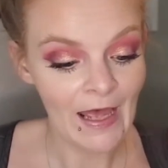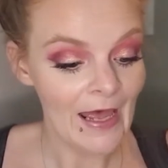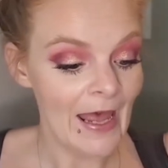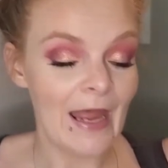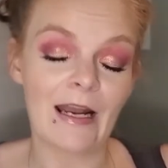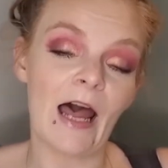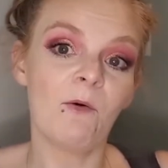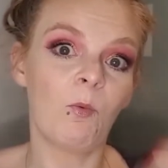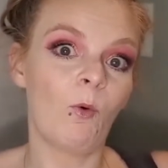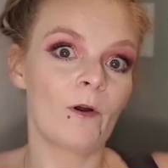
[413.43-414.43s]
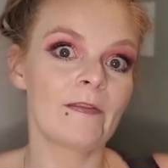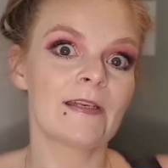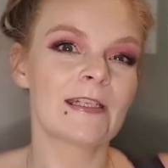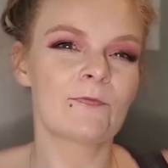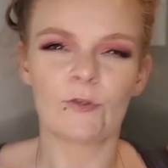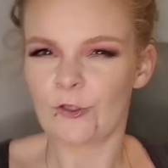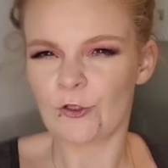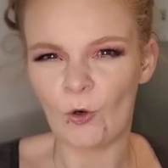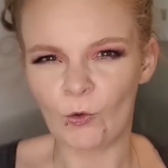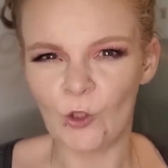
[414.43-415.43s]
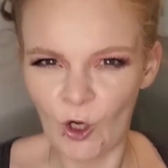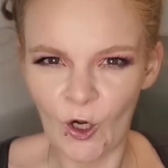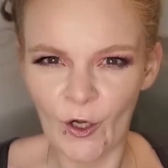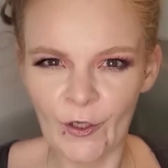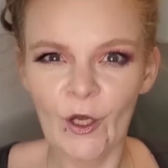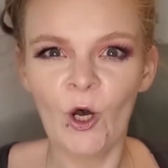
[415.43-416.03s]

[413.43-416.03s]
And I wore this for so long